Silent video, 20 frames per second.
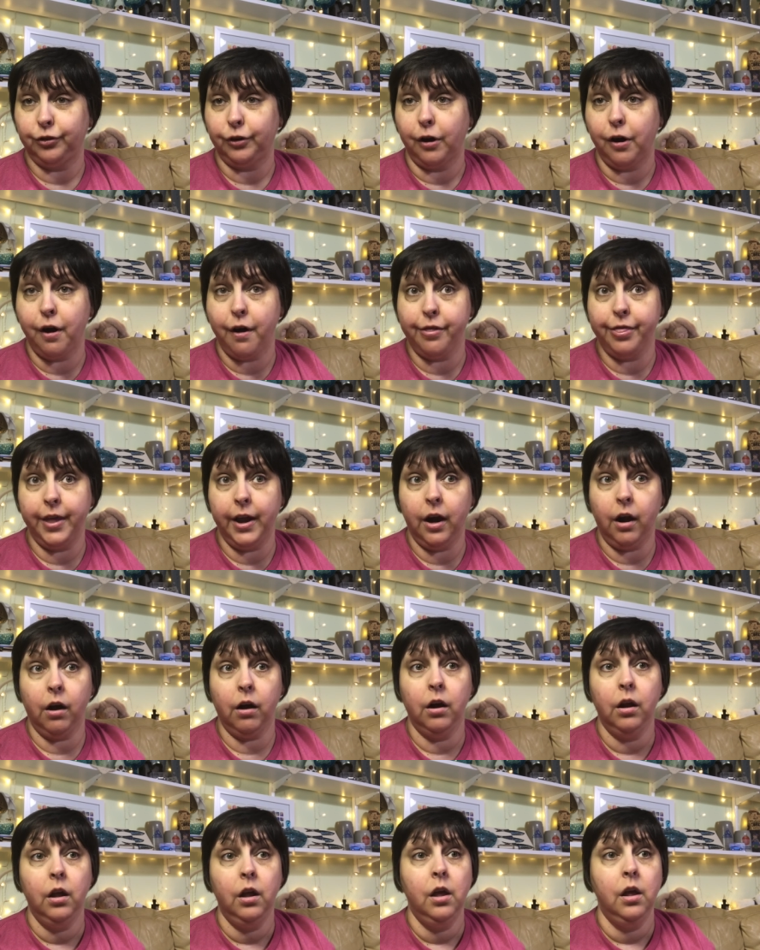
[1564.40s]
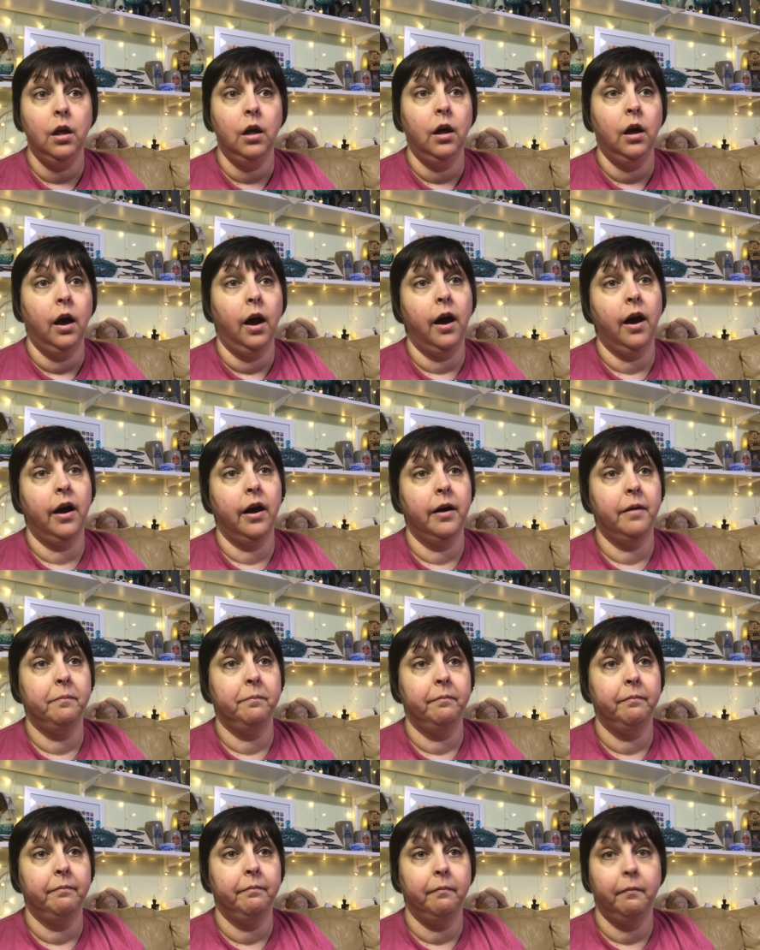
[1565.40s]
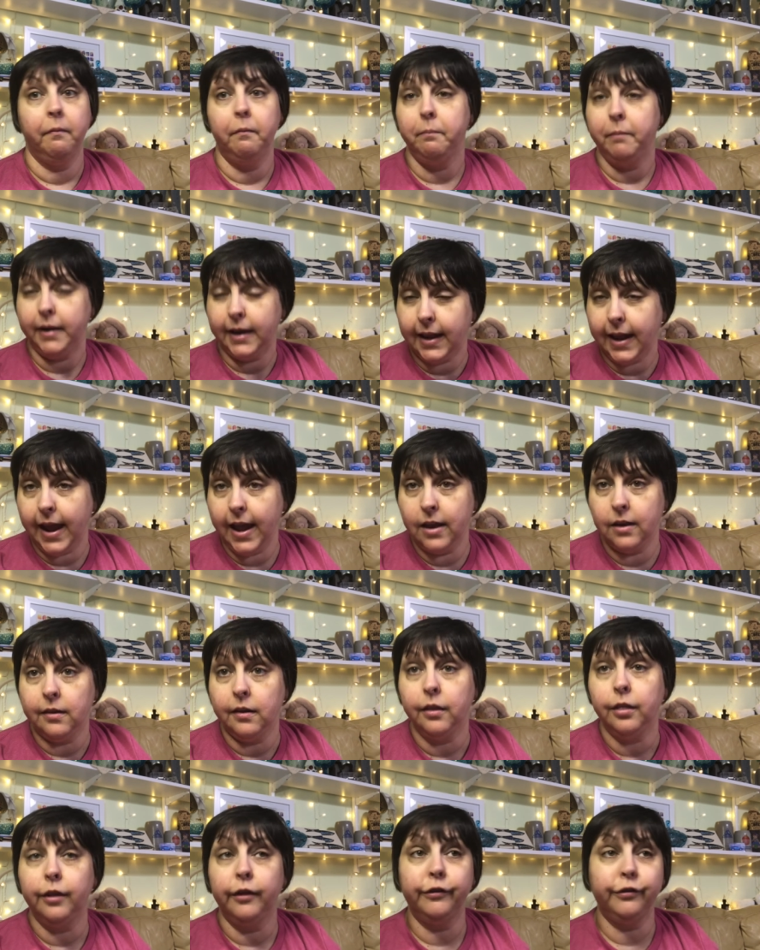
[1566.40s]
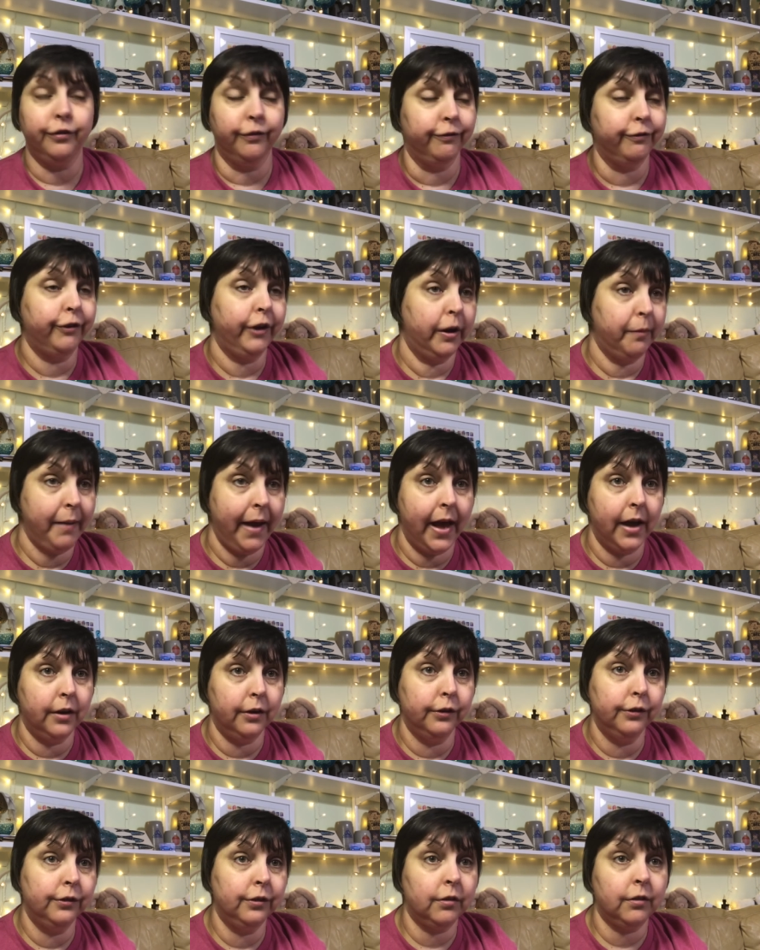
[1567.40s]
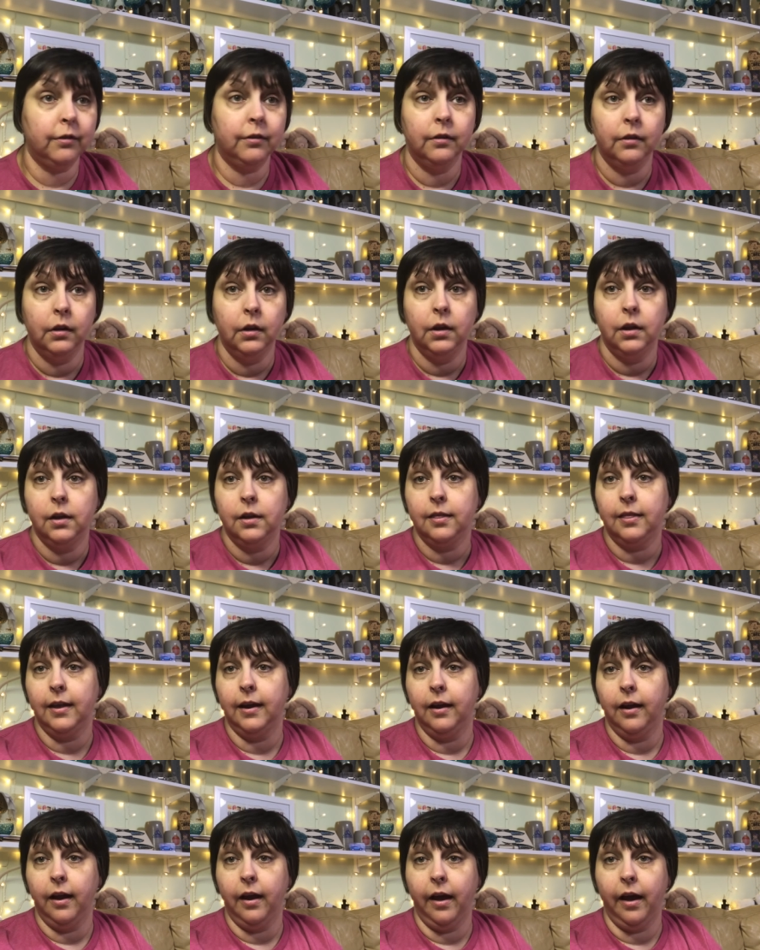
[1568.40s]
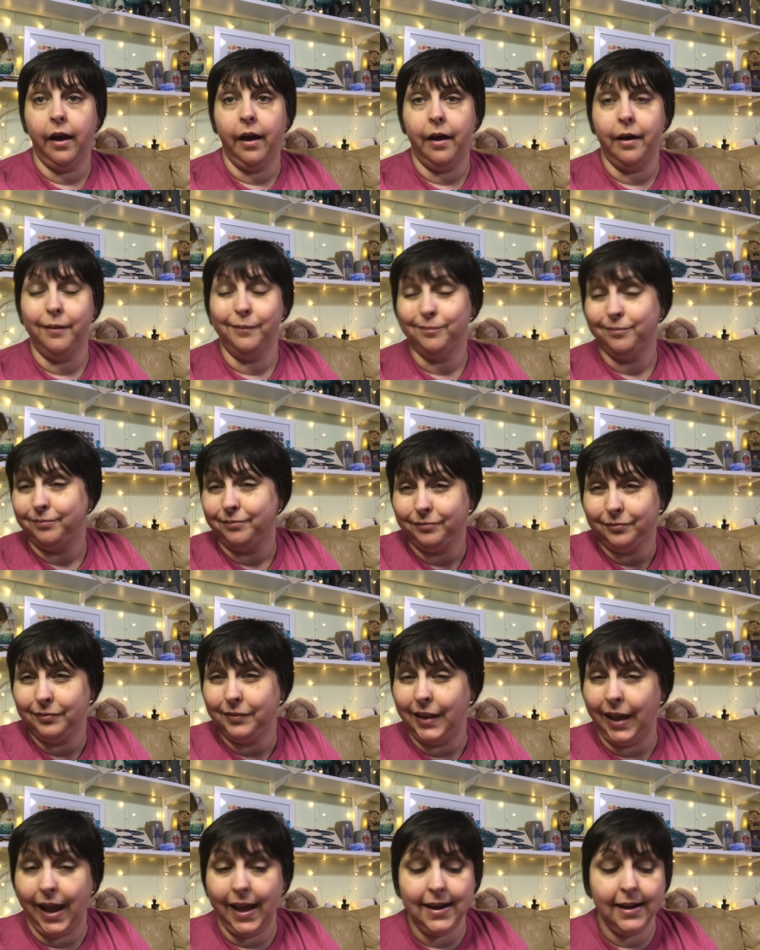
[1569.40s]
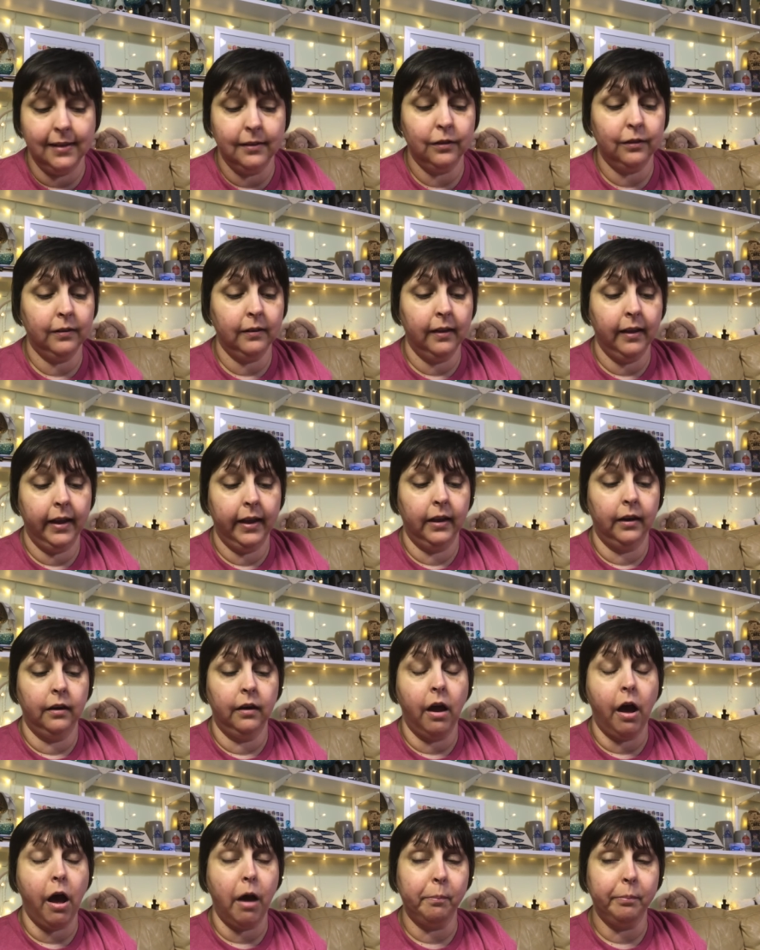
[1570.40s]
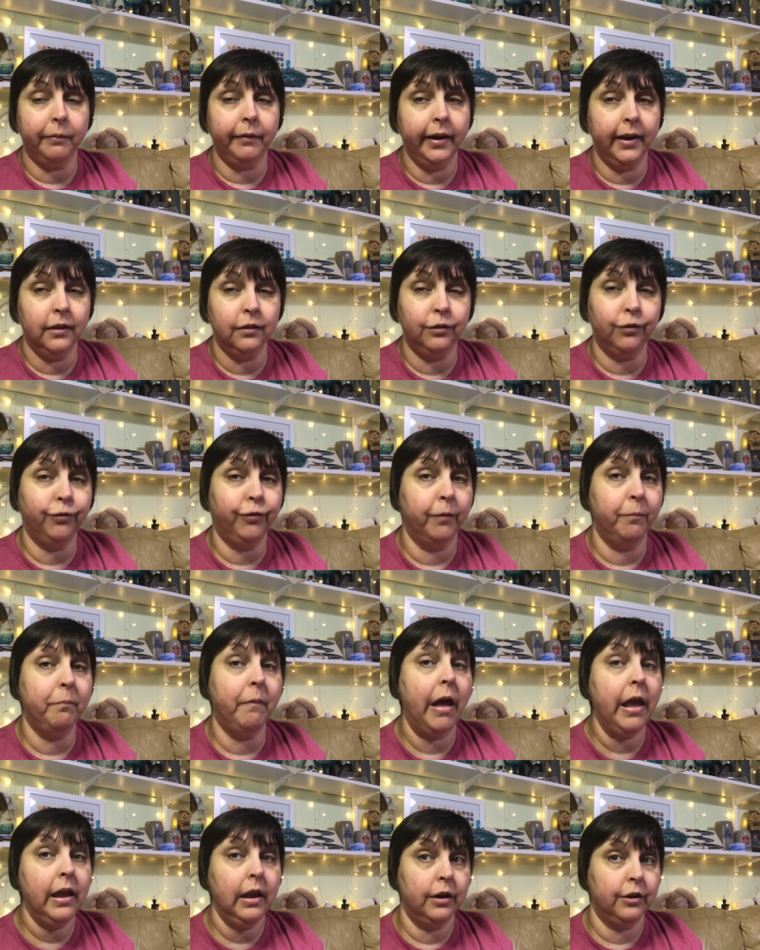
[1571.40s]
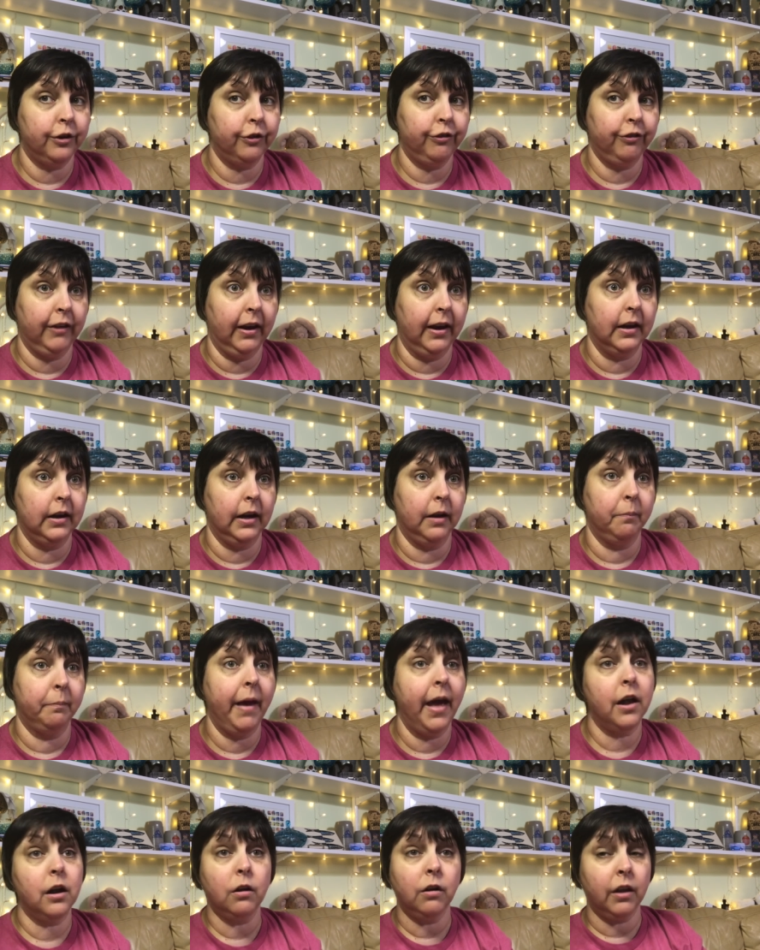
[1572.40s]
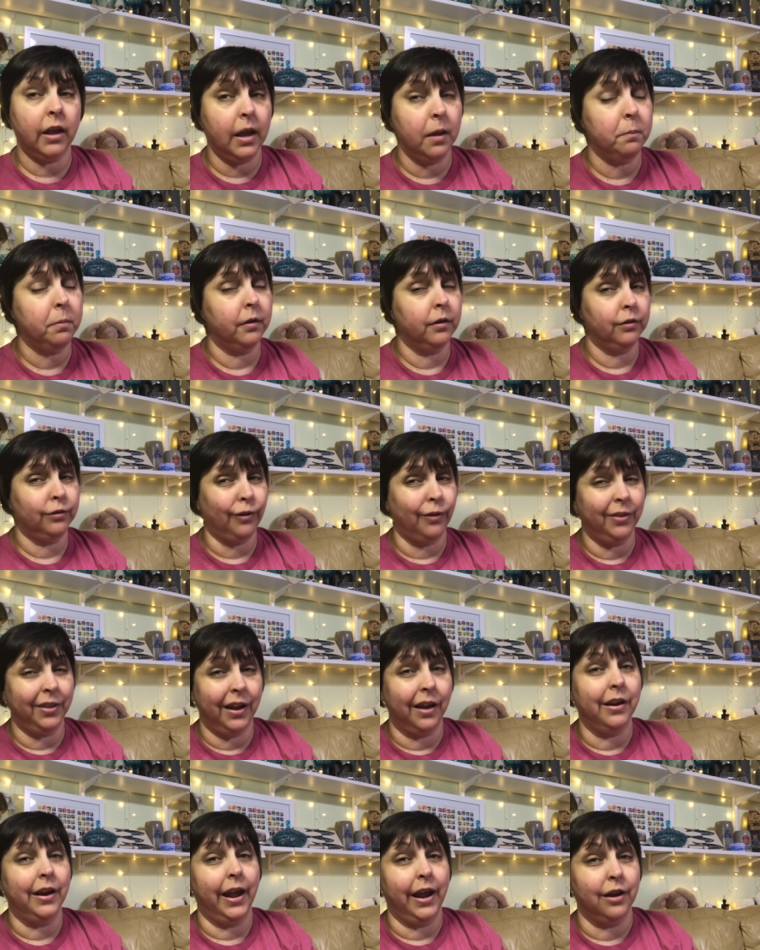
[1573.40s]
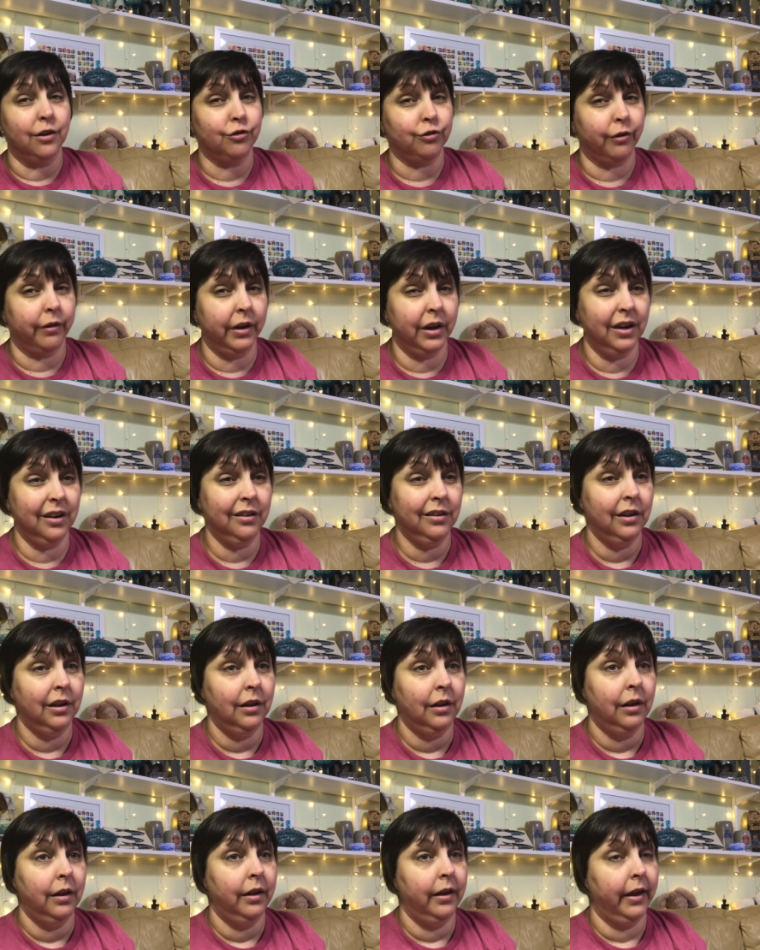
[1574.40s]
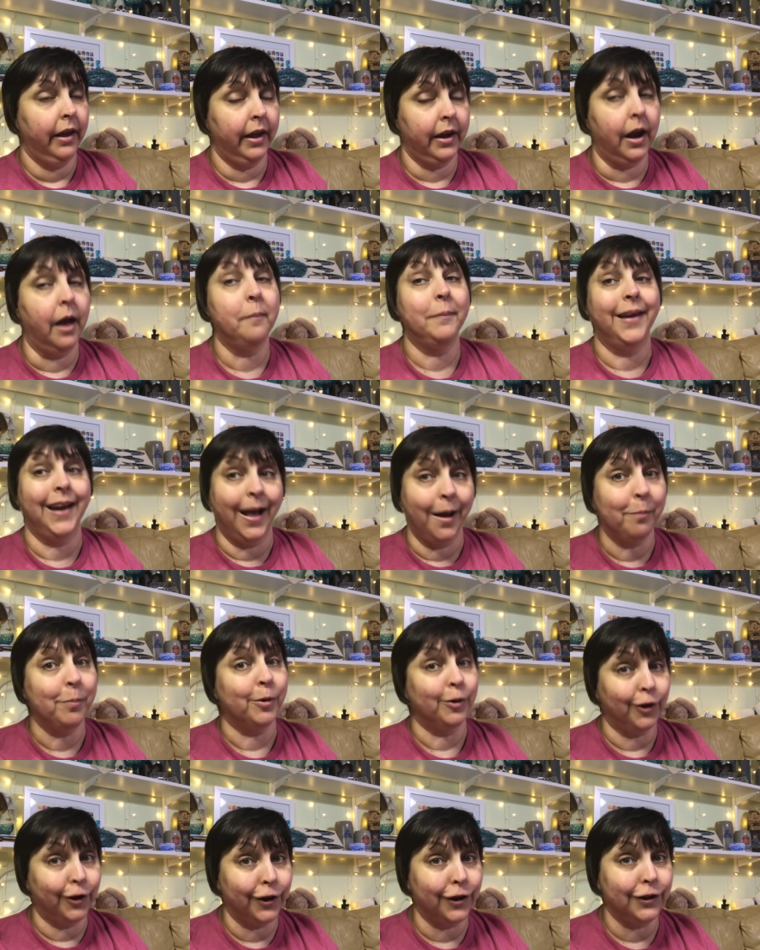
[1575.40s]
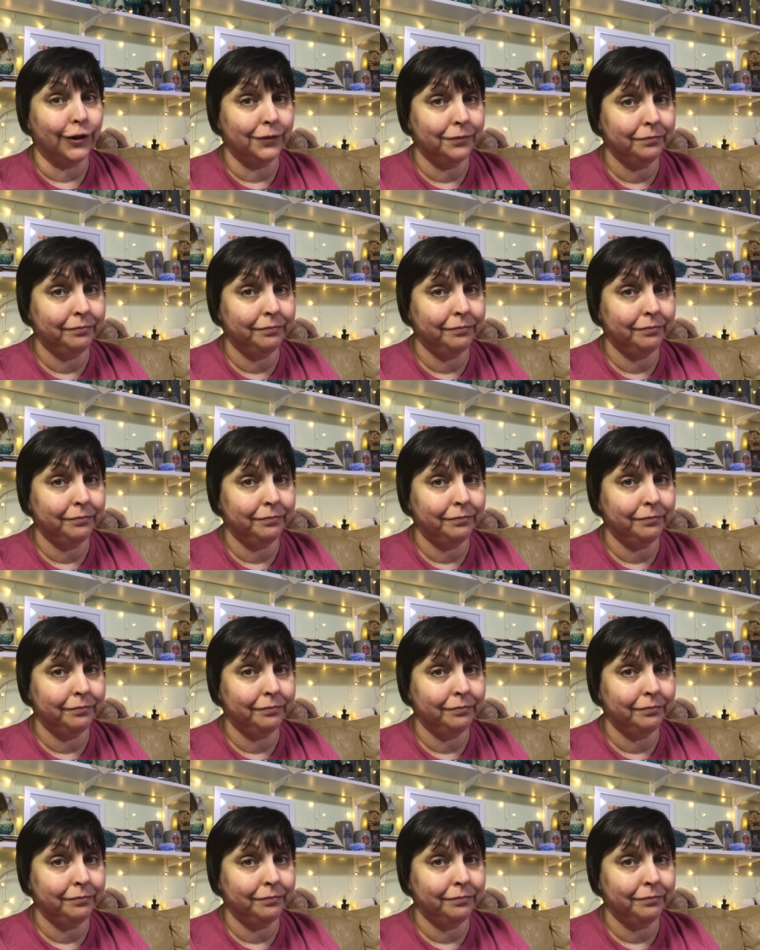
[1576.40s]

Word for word: are on there. Um, but again, there's some free patterns. There, um, and it's it operates from my understanding. Pattern Keeper is only on Android, and I'm an Apple girl.